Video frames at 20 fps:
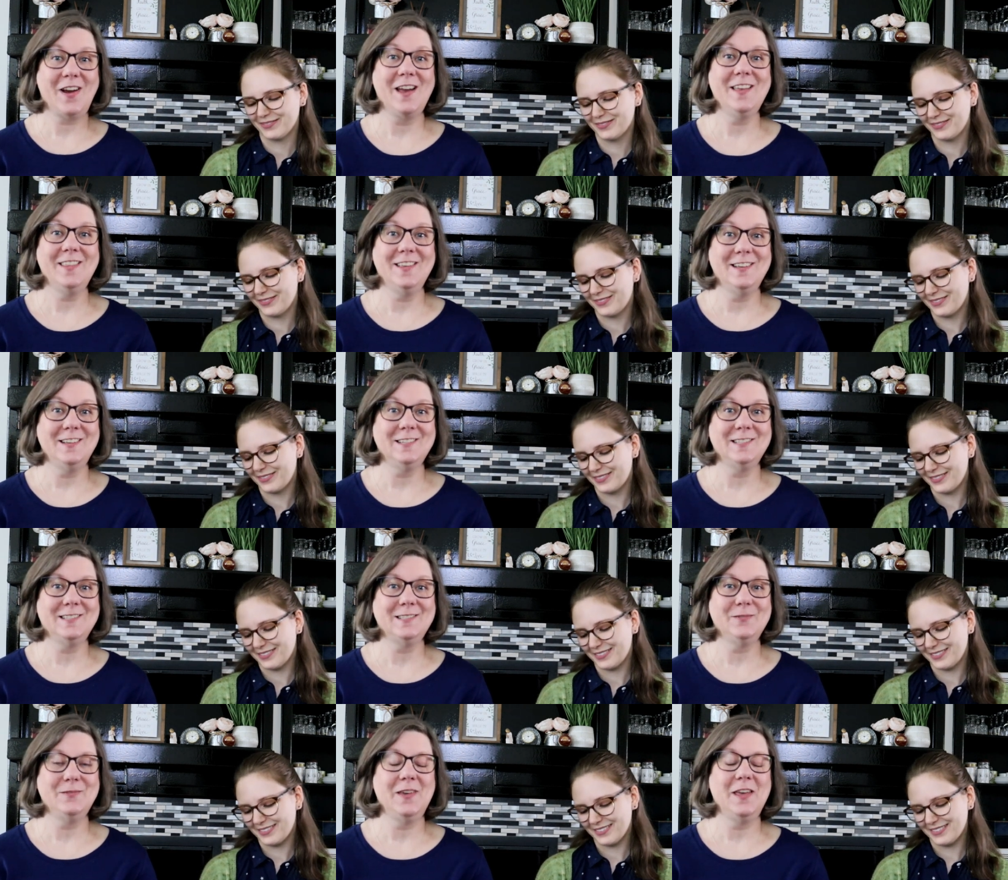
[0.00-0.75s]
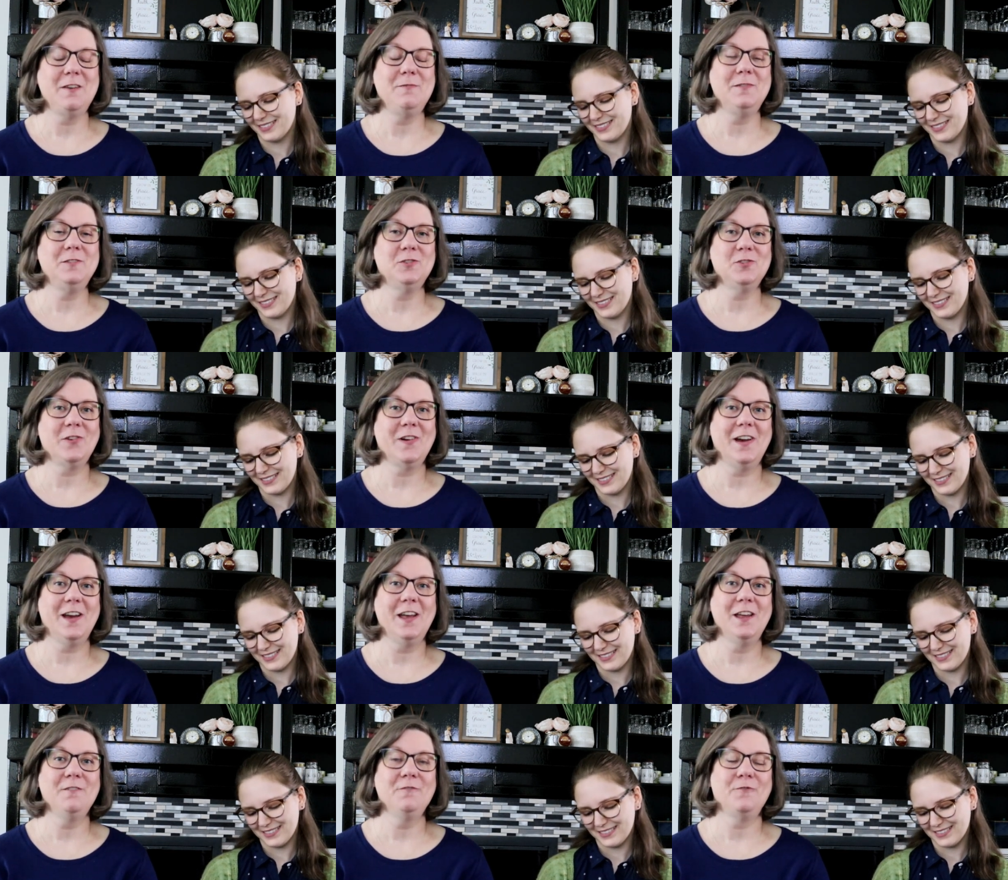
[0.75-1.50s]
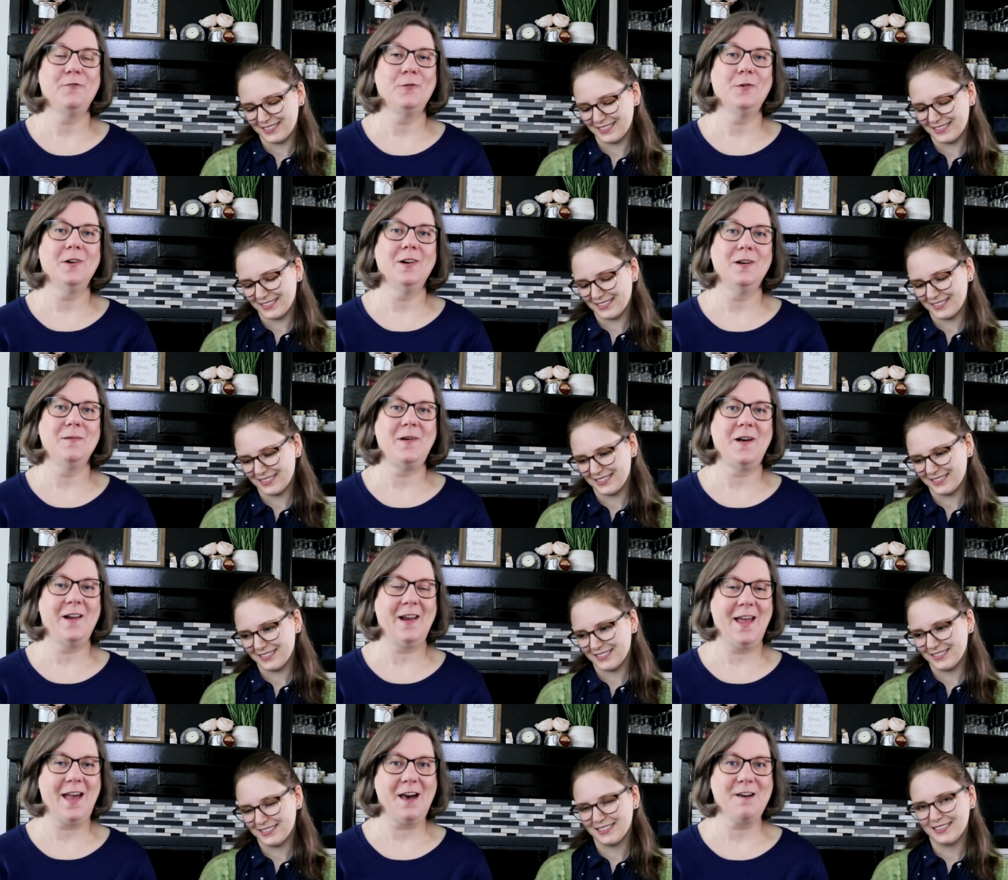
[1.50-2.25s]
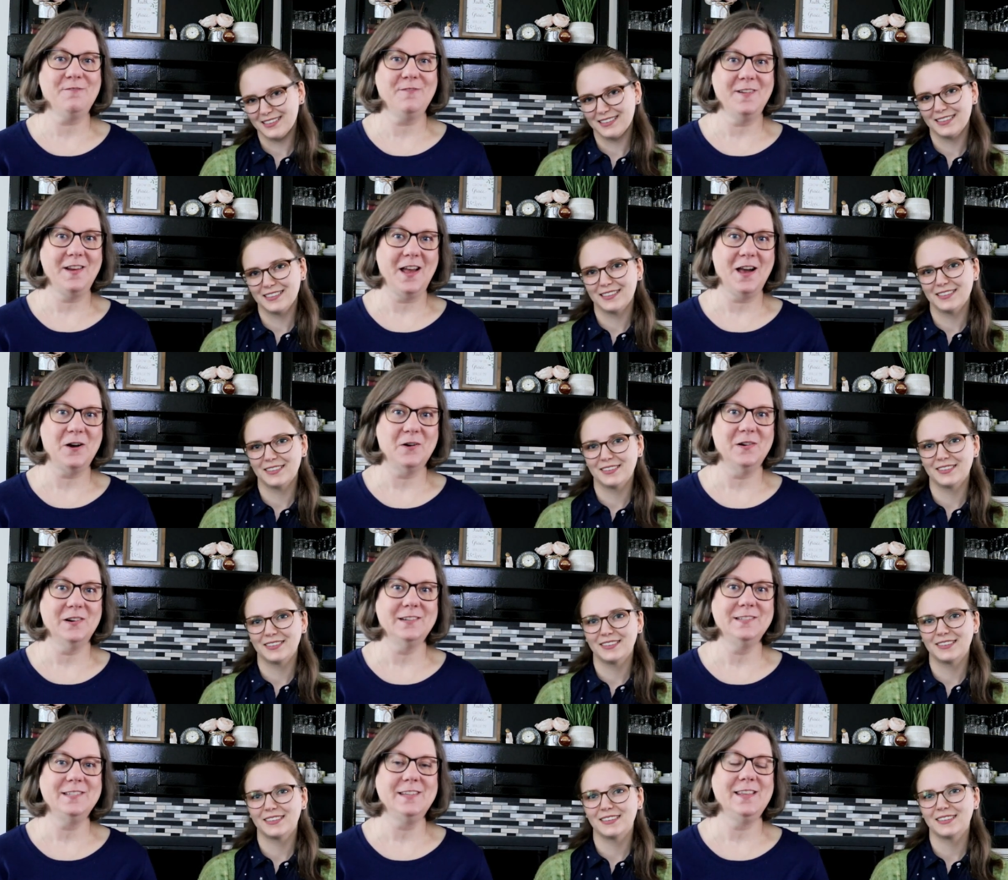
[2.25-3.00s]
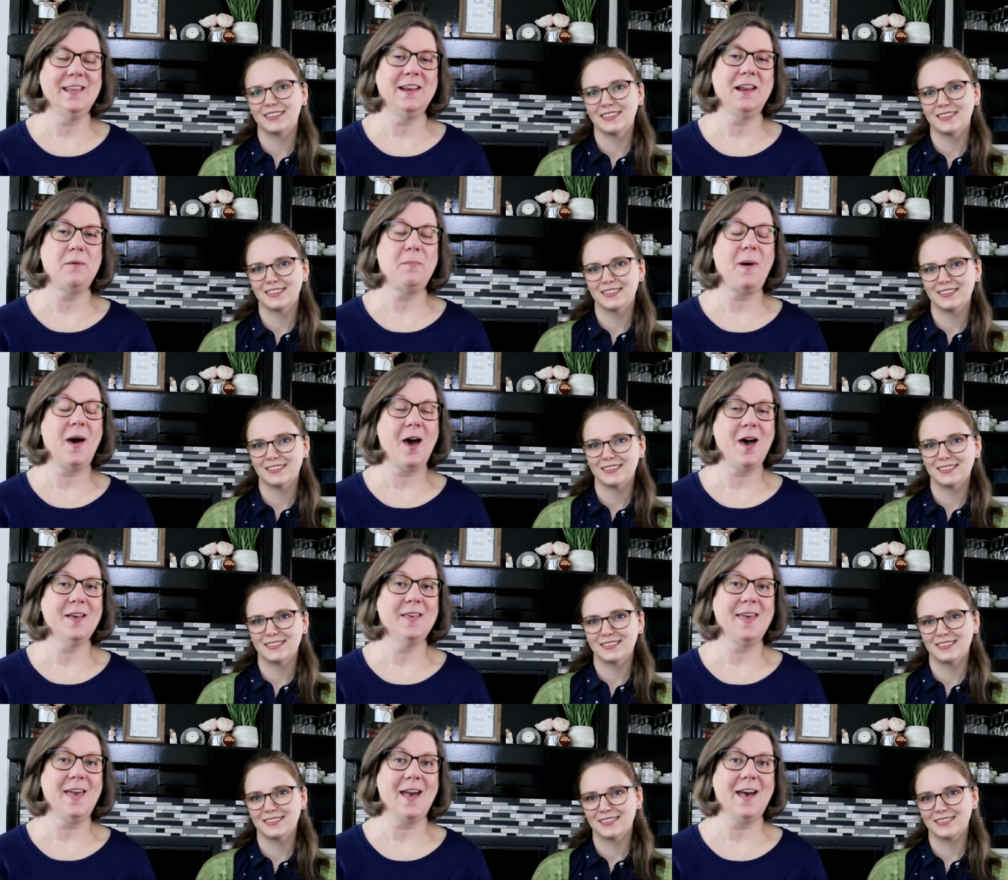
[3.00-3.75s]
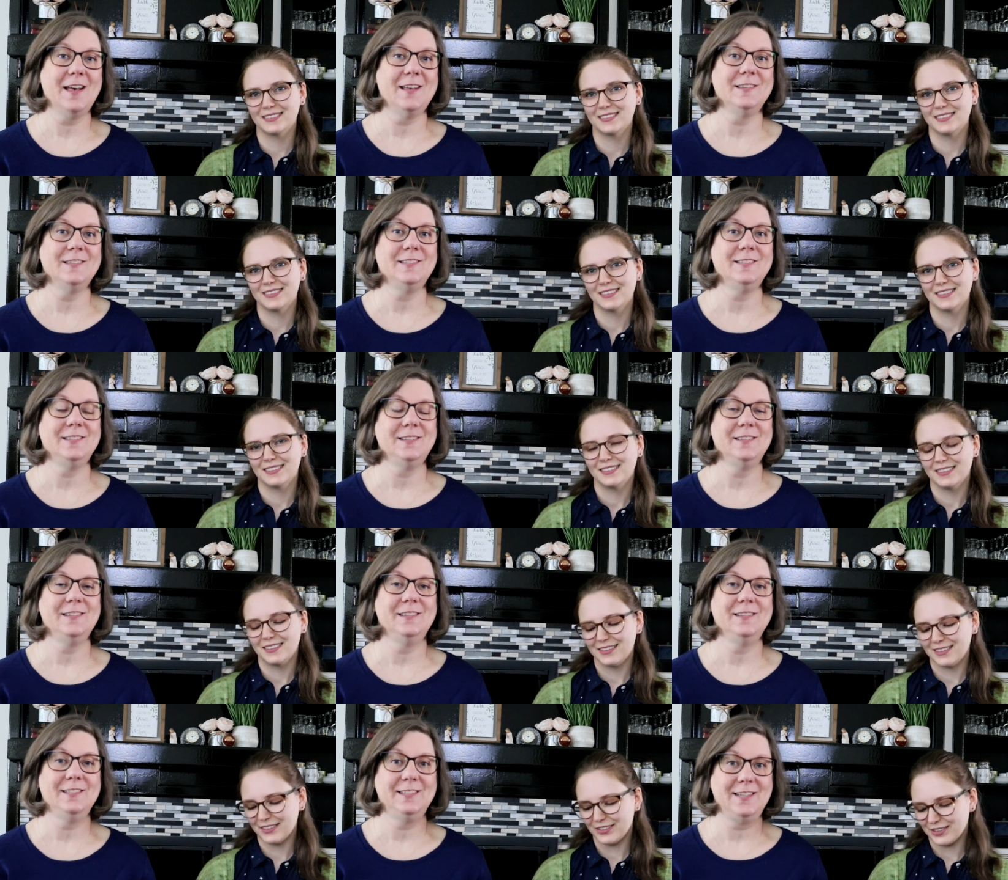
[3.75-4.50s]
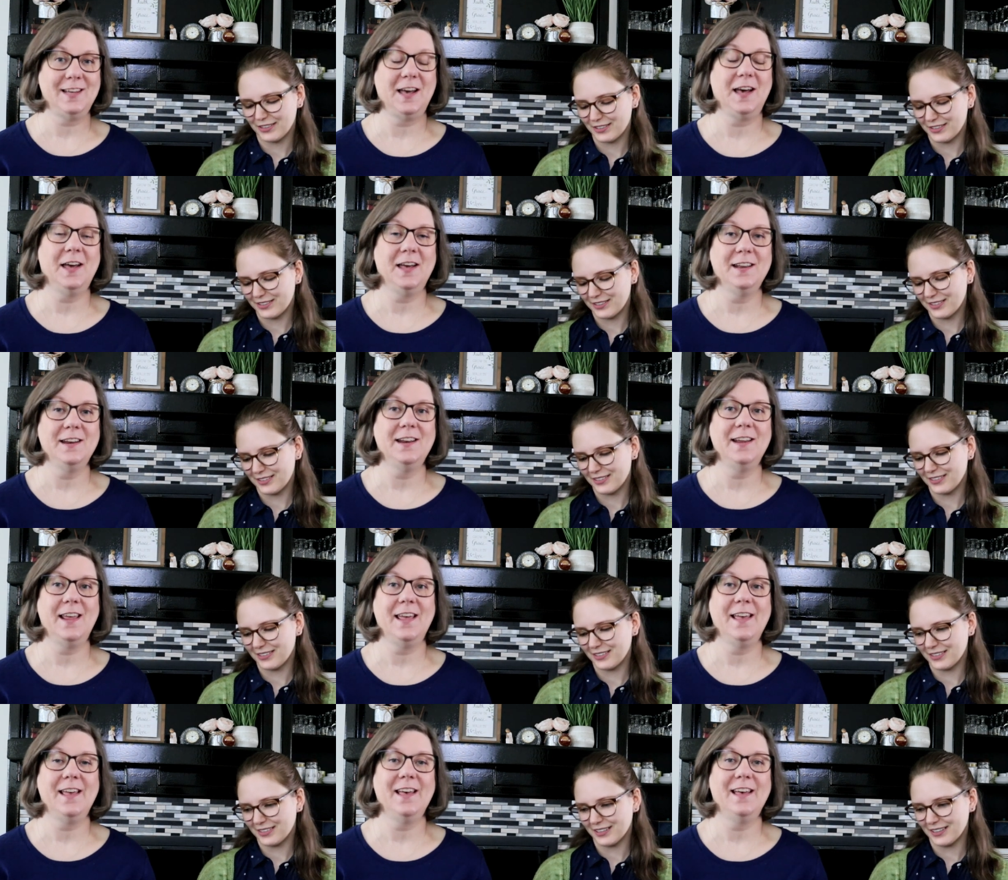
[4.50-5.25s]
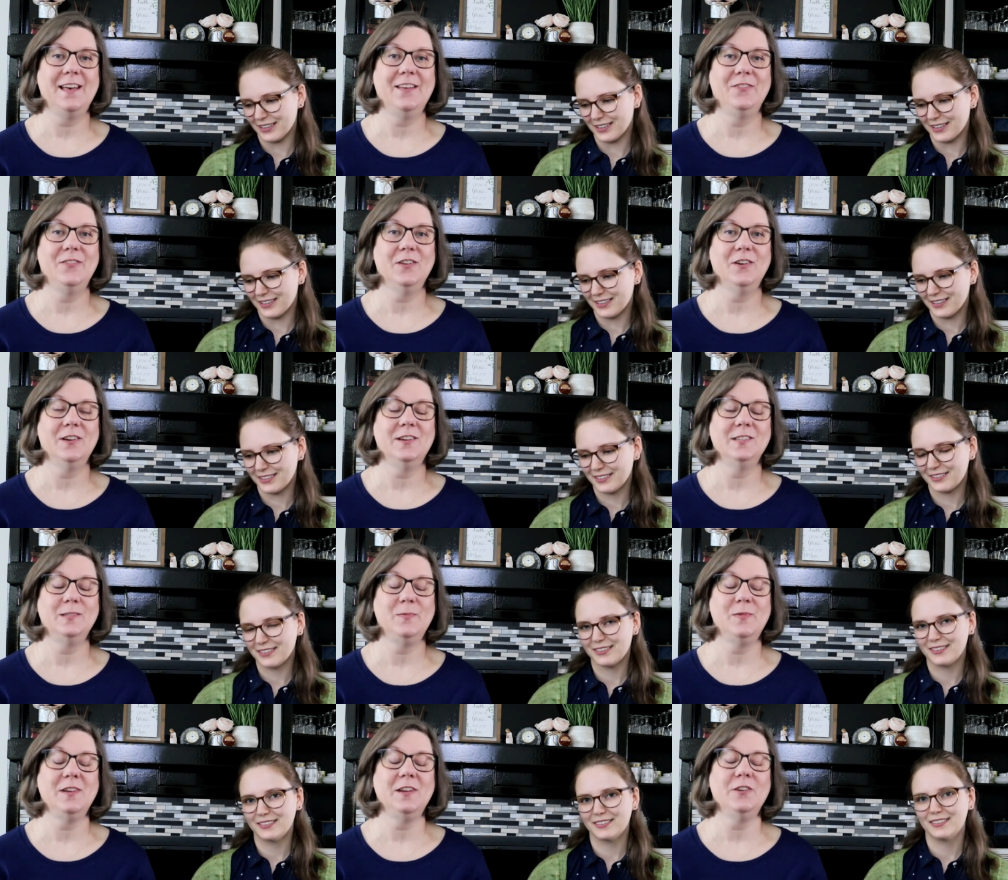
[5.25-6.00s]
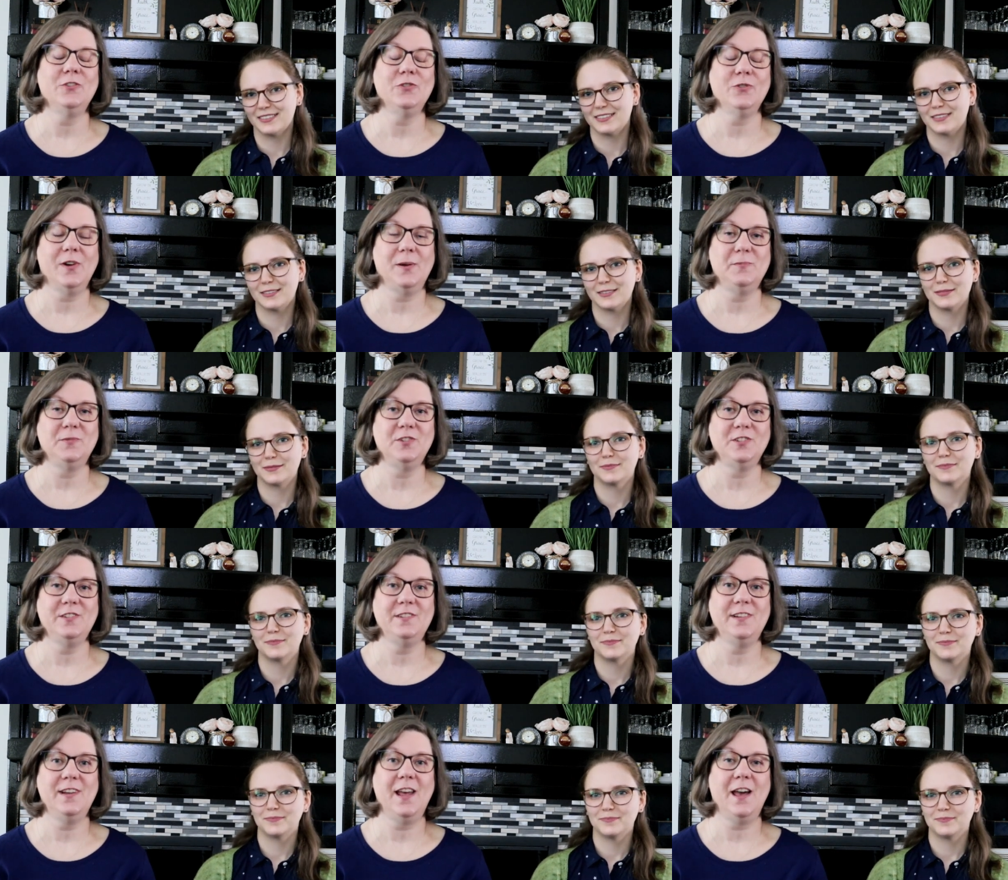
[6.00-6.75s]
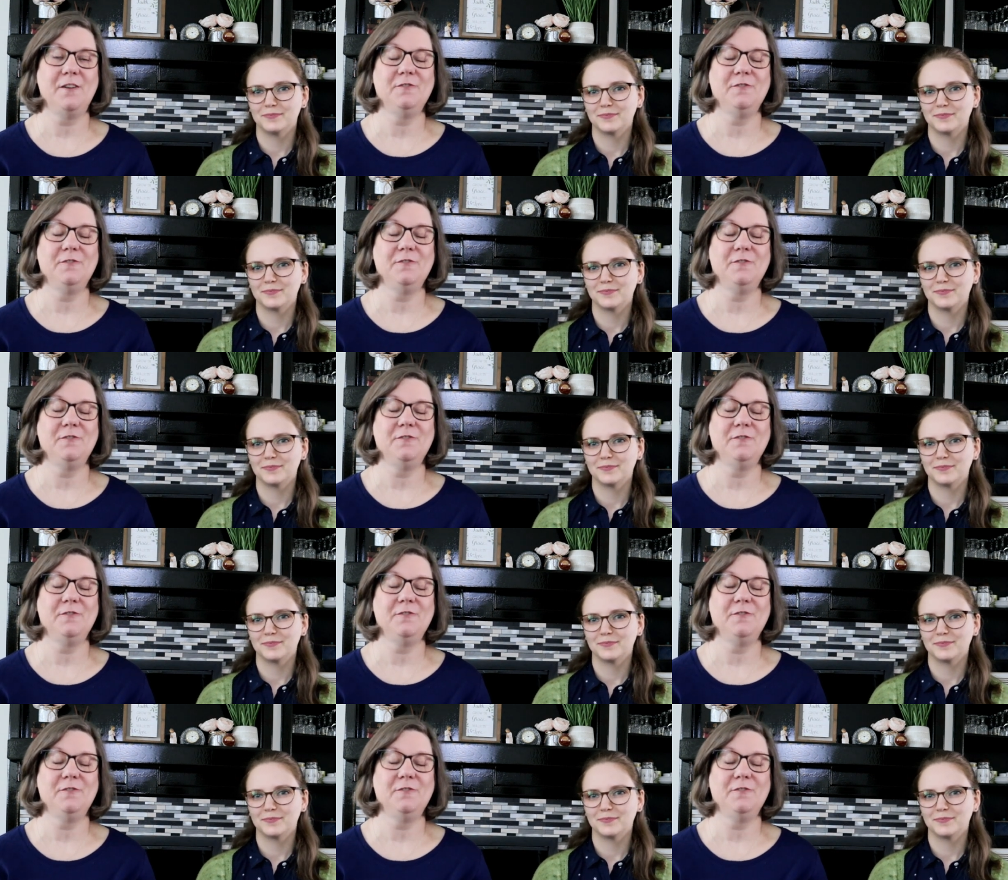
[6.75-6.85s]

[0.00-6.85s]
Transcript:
Speaker 1: try this. We have been trying for about half an hour to get a podcast done and yeah. there has been interruption